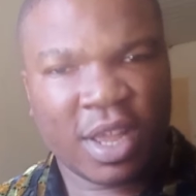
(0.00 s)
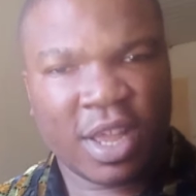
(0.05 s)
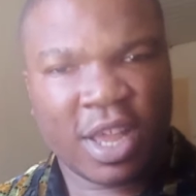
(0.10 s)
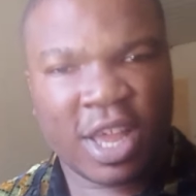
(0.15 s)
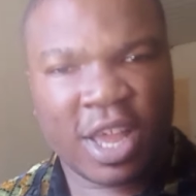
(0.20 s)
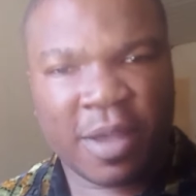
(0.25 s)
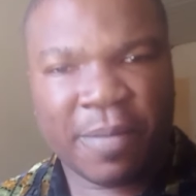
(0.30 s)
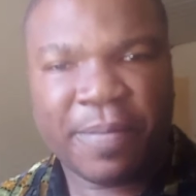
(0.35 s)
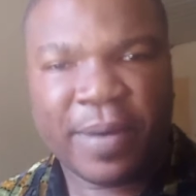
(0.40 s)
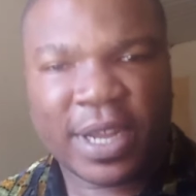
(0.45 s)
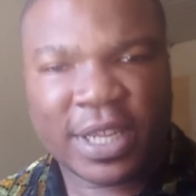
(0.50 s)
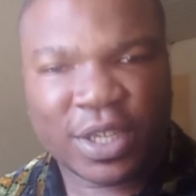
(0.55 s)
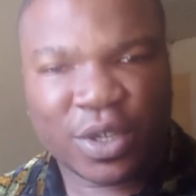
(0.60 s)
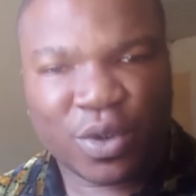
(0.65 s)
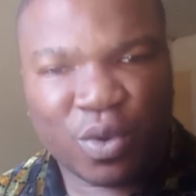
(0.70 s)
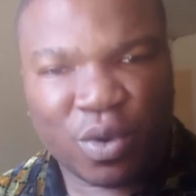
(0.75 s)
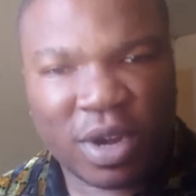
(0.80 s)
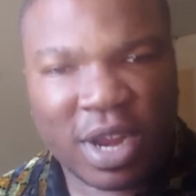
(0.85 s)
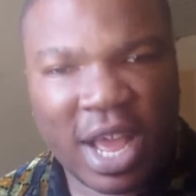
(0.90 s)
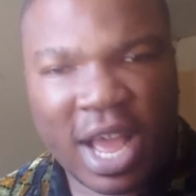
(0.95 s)
A
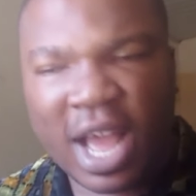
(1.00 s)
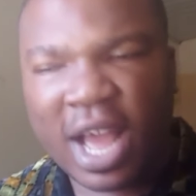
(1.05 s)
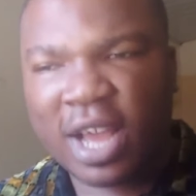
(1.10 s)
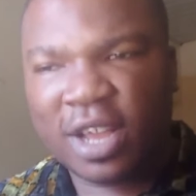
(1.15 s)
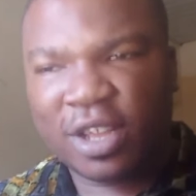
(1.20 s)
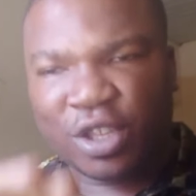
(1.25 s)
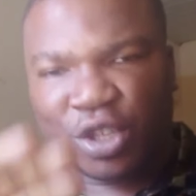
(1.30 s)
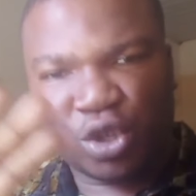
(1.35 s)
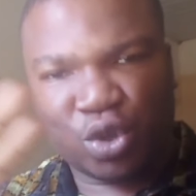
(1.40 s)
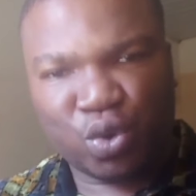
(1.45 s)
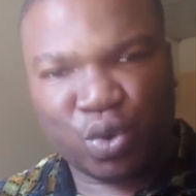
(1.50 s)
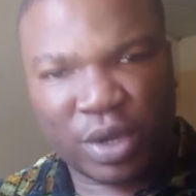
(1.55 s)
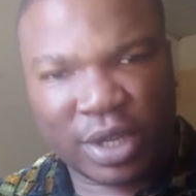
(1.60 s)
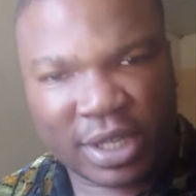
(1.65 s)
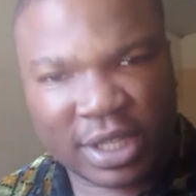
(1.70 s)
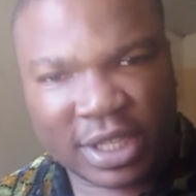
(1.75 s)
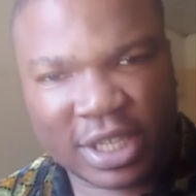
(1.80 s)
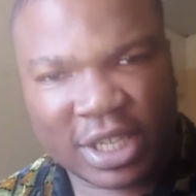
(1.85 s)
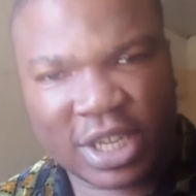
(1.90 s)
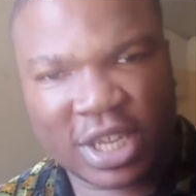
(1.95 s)
particular
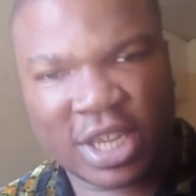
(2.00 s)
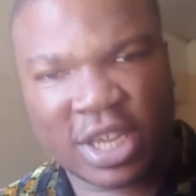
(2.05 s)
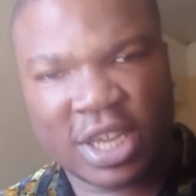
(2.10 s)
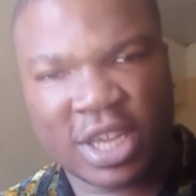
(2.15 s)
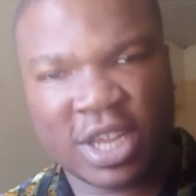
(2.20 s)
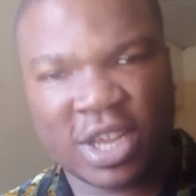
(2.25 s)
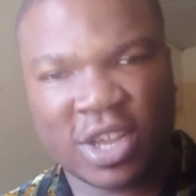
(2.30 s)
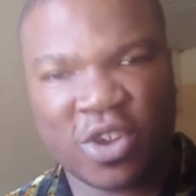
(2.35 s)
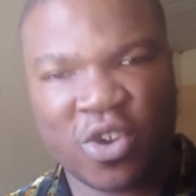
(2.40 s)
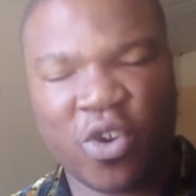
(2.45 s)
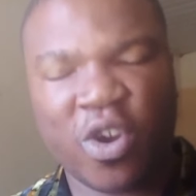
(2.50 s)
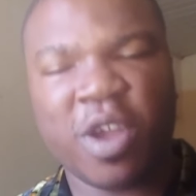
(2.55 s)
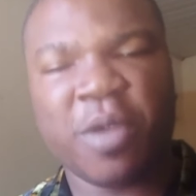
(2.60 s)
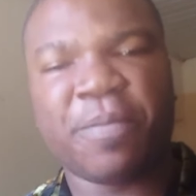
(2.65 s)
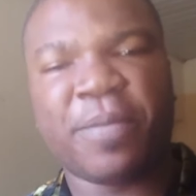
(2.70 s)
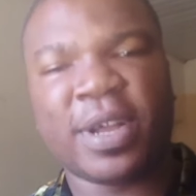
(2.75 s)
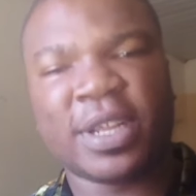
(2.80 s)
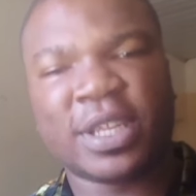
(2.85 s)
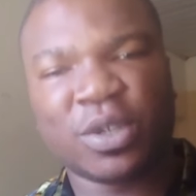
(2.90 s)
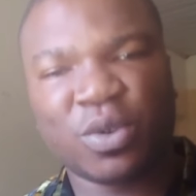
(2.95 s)
twist or a
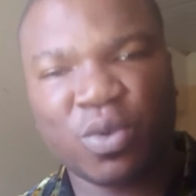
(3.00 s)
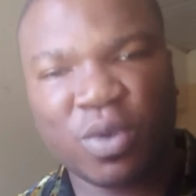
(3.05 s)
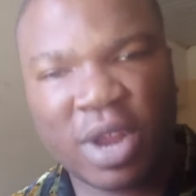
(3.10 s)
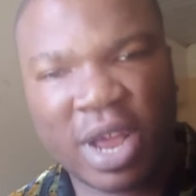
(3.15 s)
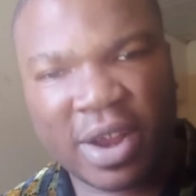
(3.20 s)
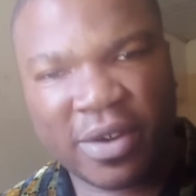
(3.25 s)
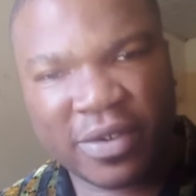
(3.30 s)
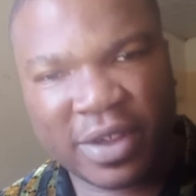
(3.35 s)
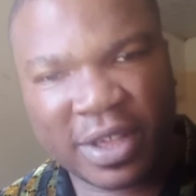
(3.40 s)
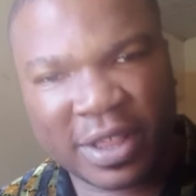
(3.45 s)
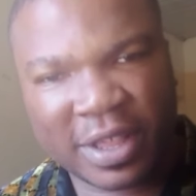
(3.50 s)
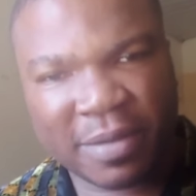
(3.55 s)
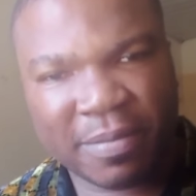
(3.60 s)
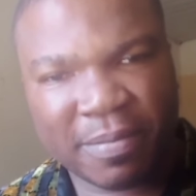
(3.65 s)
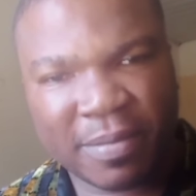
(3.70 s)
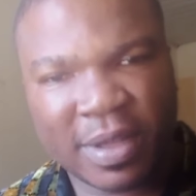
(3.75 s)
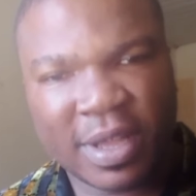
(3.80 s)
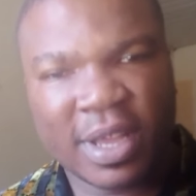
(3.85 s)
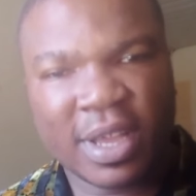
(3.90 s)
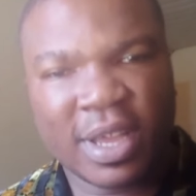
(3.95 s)
particular
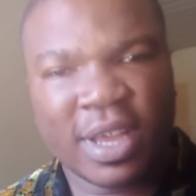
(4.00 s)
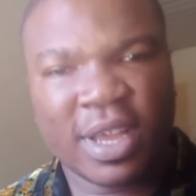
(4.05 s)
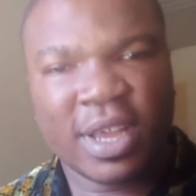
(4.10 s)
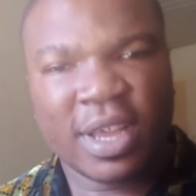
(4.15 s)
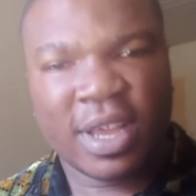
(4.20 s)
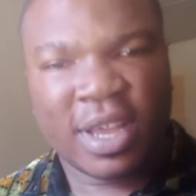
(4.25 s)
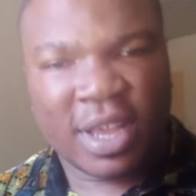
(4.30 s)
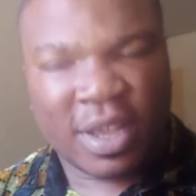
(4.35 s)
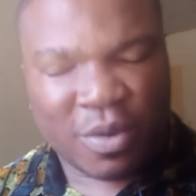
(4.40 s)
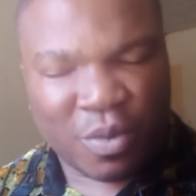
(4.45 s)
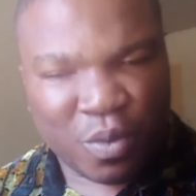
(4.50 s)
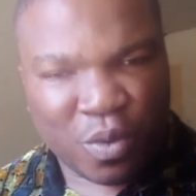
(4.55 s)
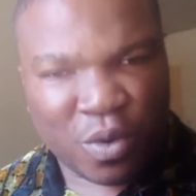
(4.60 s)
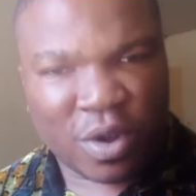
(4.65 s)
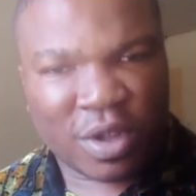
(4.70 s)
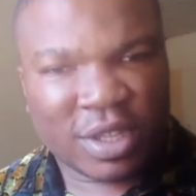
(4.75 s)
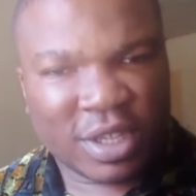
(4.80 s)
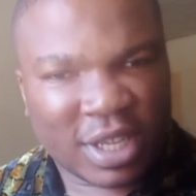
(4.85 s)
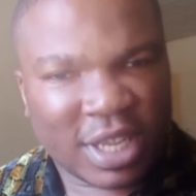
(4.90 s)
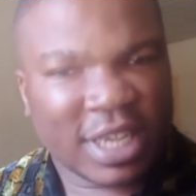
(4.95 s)
rhythm,
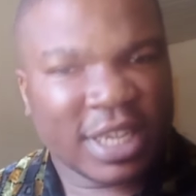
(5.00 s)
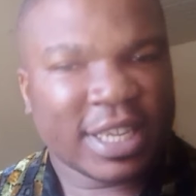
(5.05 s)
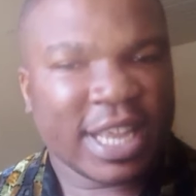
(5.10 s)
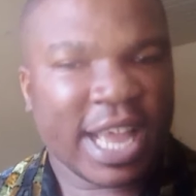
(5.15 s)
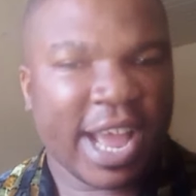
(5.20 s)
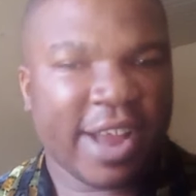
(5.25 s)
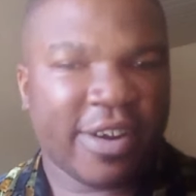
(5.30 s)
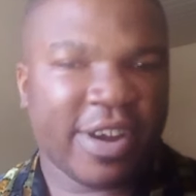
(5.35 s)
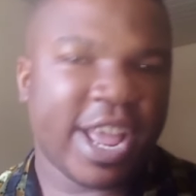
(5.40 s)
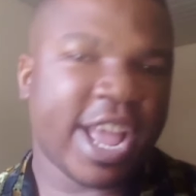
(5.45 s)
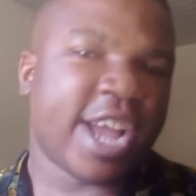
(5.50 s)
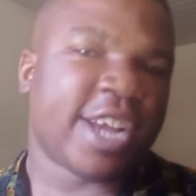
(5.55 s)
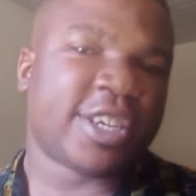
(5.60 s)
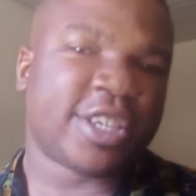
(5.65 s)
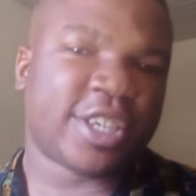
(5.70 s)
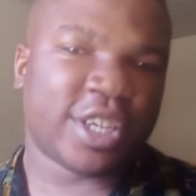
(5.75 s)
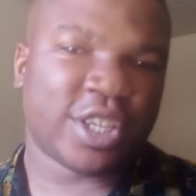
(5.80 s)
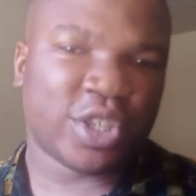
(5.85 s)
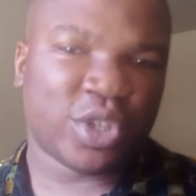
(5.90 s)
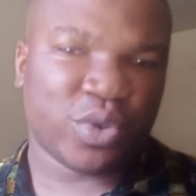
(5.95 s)
what is her
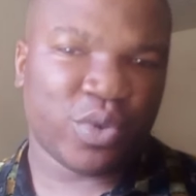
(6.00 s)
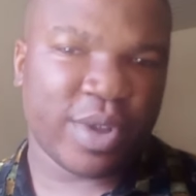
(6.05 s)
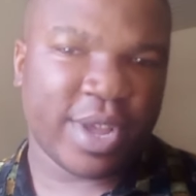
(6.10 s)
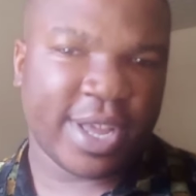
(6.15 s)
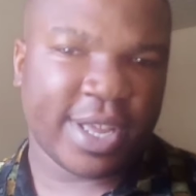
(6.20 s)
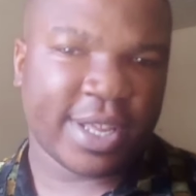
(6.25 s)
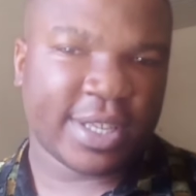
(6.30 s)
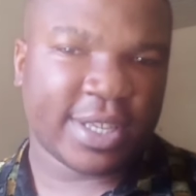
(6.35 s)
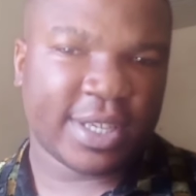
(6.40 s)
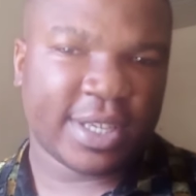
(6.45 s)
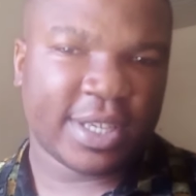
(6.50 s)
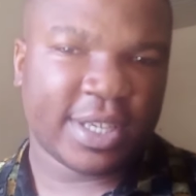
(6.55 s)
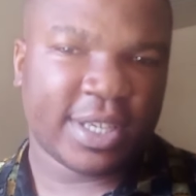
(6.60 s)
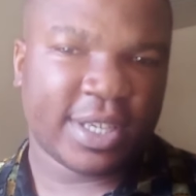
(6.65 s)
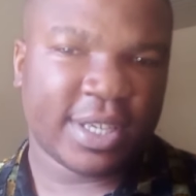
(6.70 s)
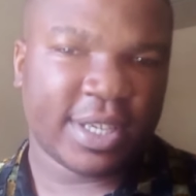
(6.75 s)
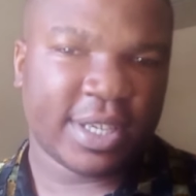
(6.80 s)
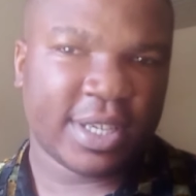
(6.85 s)
reaction to it?